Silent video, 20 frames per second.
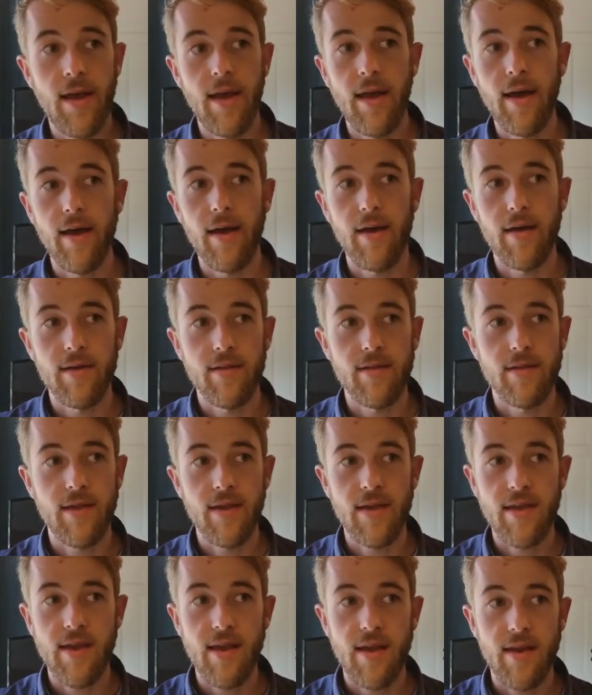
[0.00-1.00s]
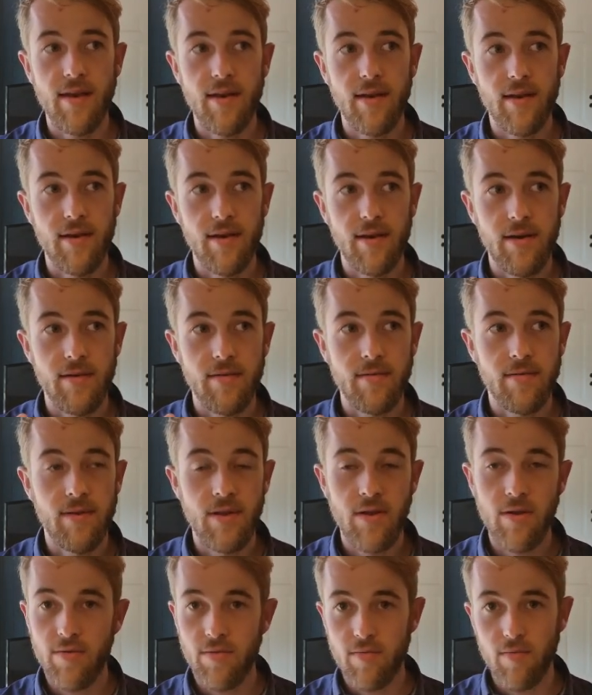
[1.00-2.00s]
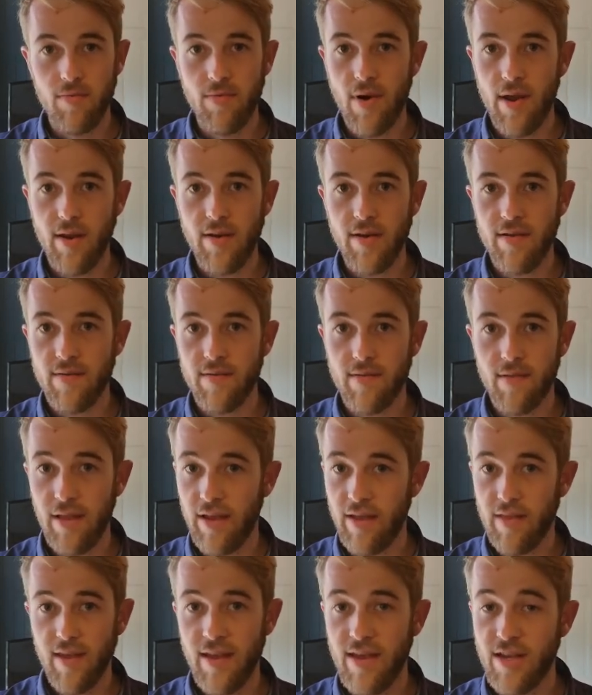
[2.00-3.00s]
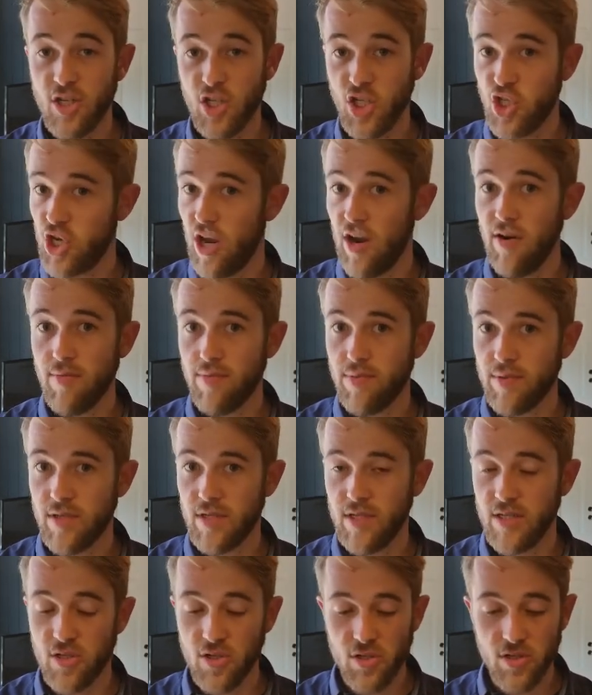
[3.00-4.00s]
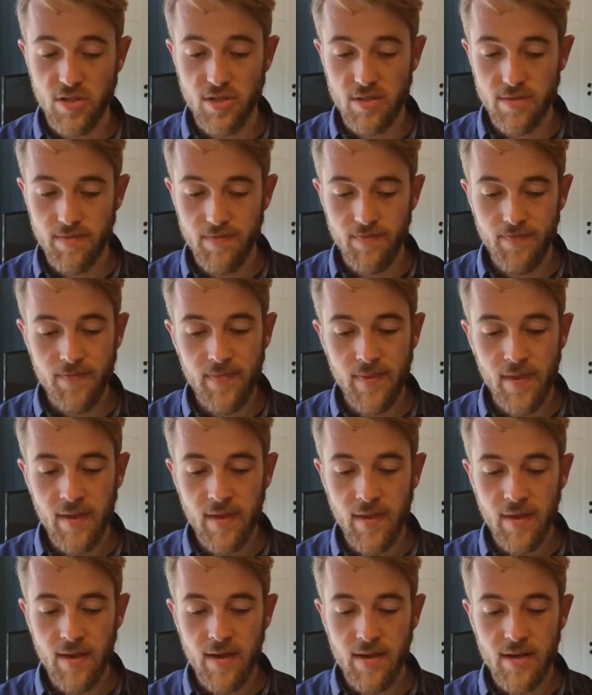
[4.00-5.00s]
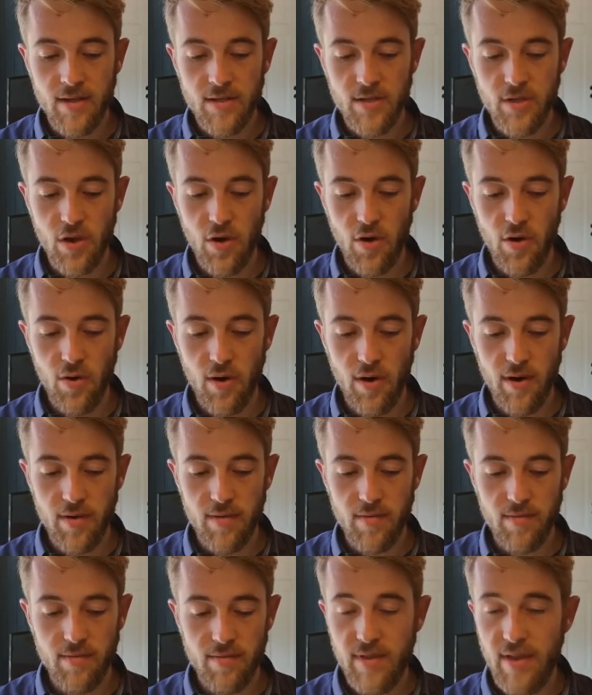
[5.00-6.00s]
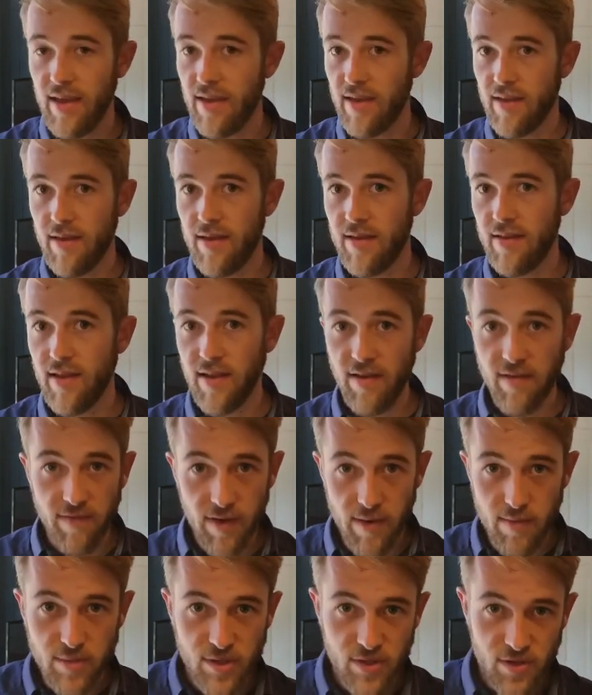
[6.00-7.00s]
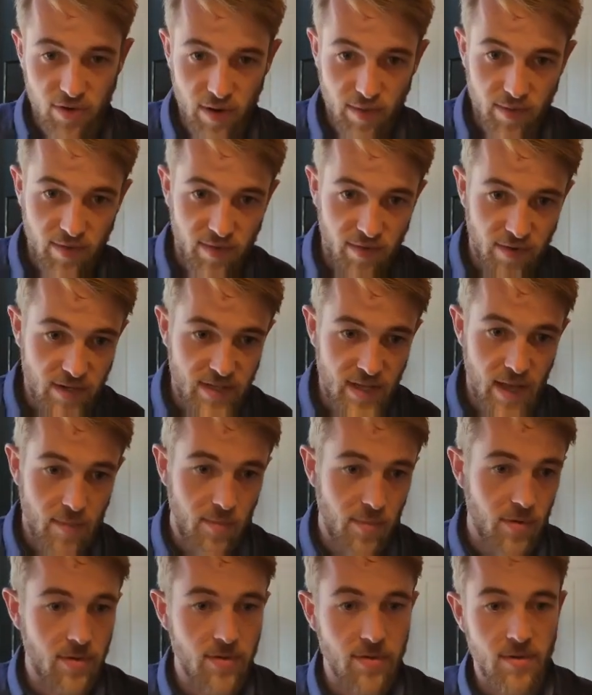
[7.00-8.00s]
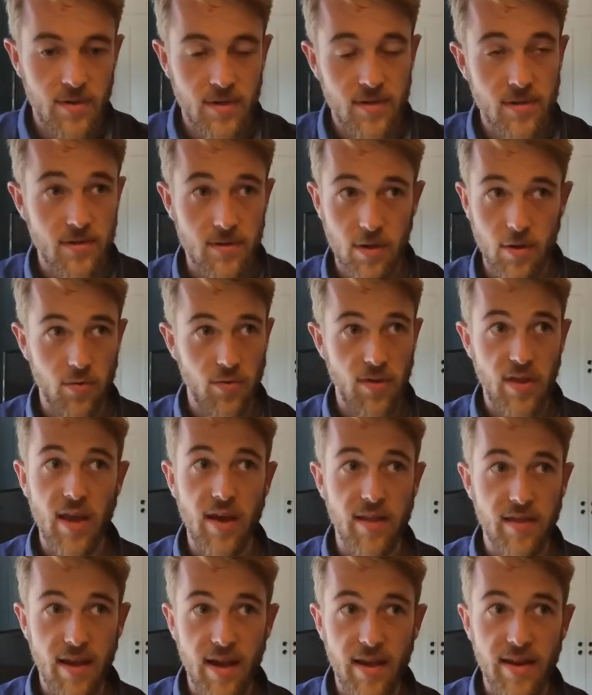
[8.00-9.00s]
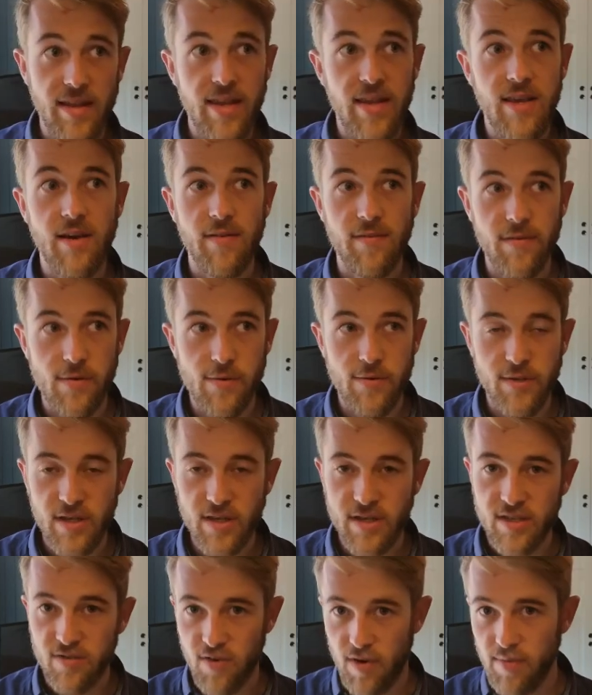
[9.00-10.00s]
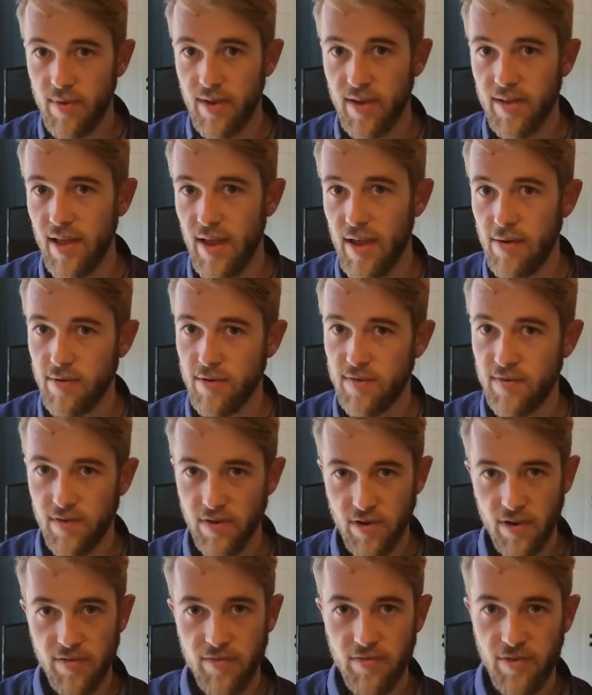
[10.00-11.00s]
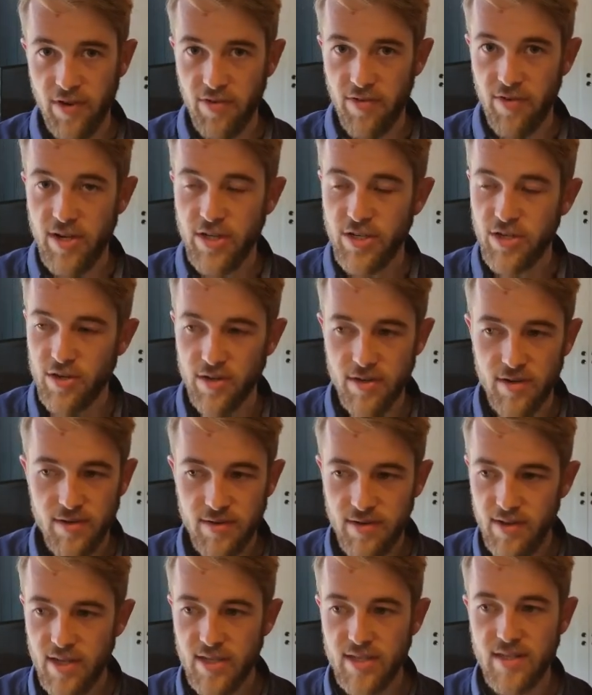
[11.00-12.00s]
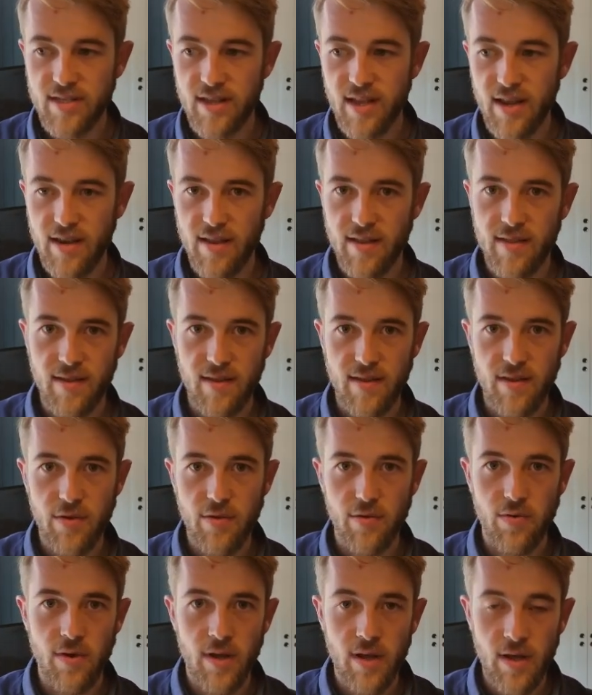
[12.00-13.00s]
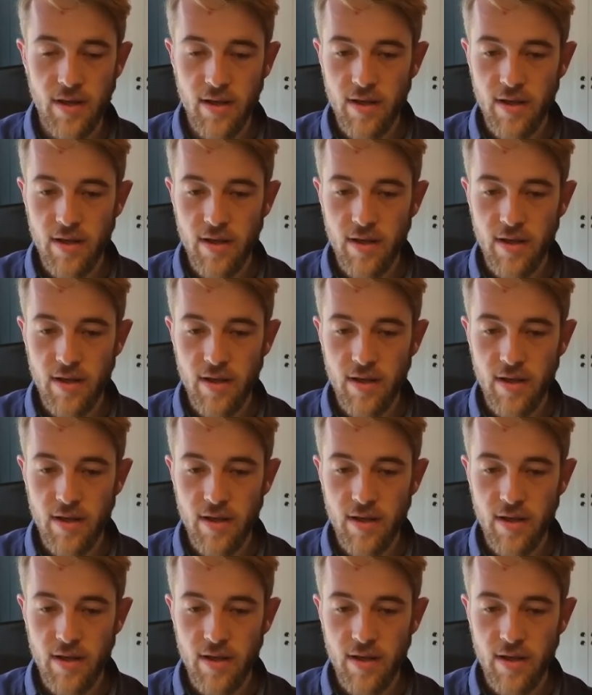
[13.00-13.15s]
They can write, like they can share procedures. So take VimScript, for example. So the idea of using a scripting language for configuration isn't anything new.